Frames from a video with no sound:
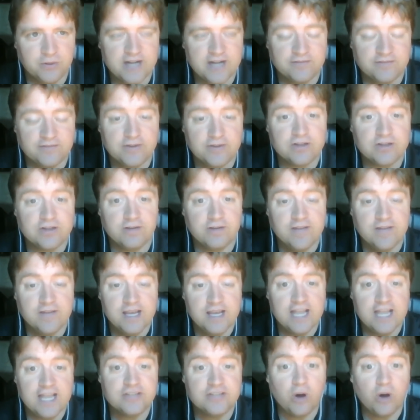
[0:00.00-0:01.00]
first off,
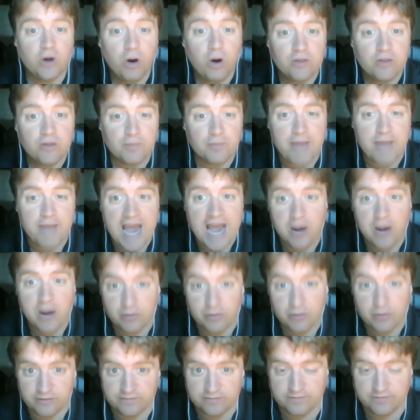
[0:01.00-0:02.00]
it's all the
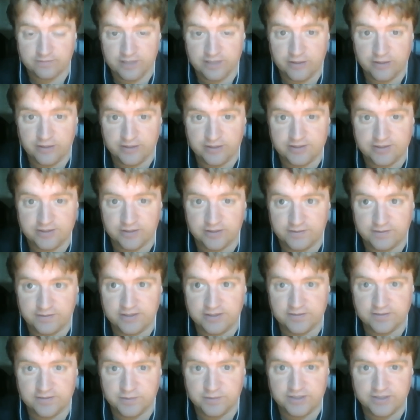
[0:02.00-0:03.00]
power of
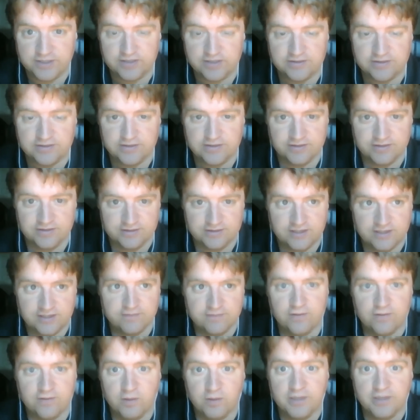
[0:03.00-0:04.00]
neoconservatism, which is
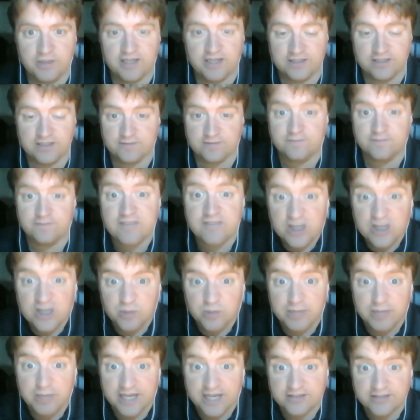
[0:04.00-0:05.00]
xenophobic, it's
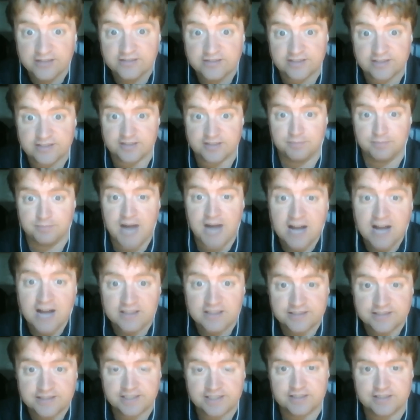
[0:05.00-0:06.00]
fear-based, it's the
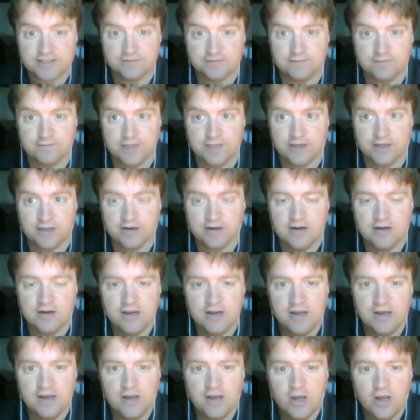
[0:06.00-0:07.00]
politics of fear,
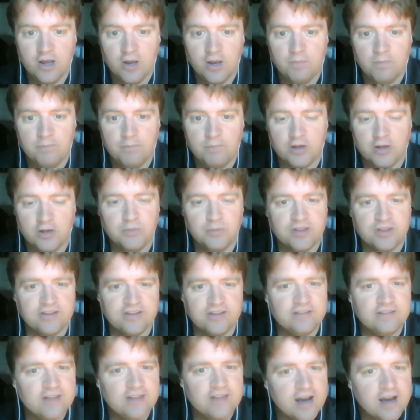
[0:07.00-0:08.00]
but with
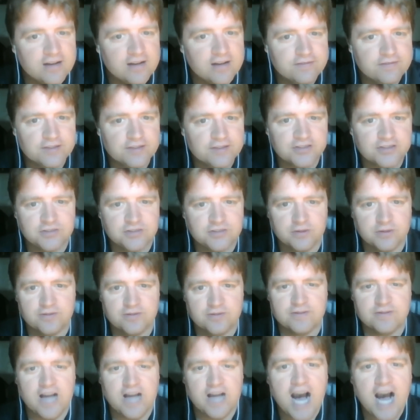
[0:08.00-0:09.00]
none of the sort
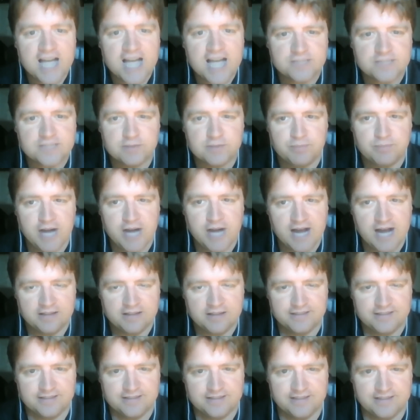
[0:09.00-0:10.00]
of
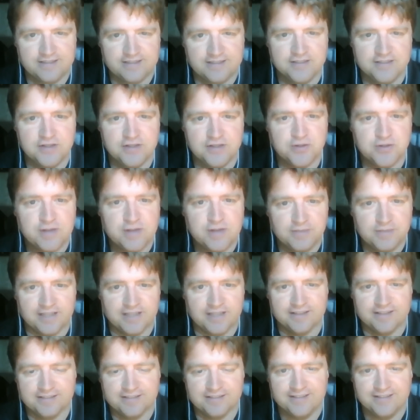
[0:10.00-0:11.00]
cosmopolitan
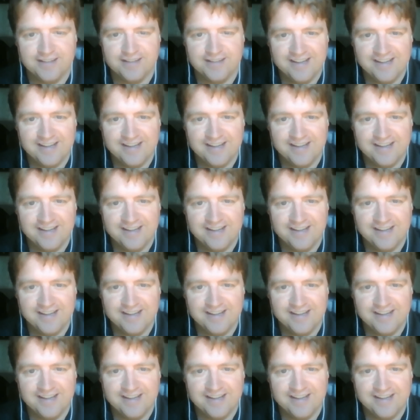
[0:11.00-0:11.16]
trimmings